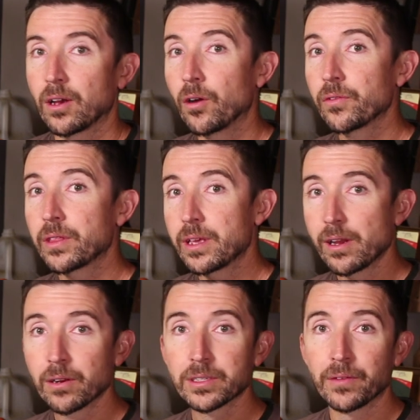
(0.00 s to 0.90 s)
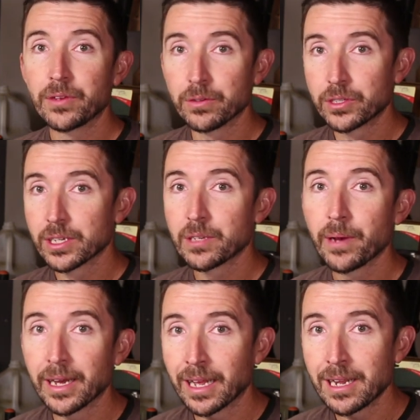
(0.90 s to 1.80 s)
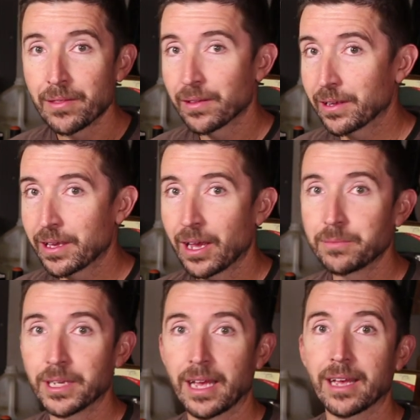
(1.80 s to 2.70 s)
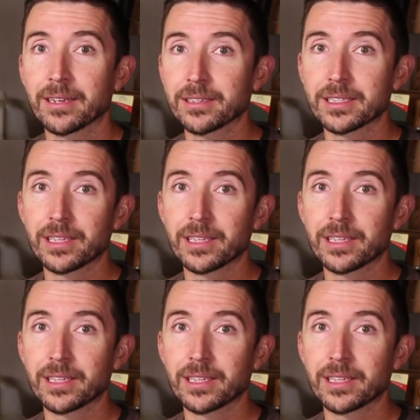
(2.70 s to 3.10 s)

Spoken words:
Over the years, I've used just about anything that came to hand to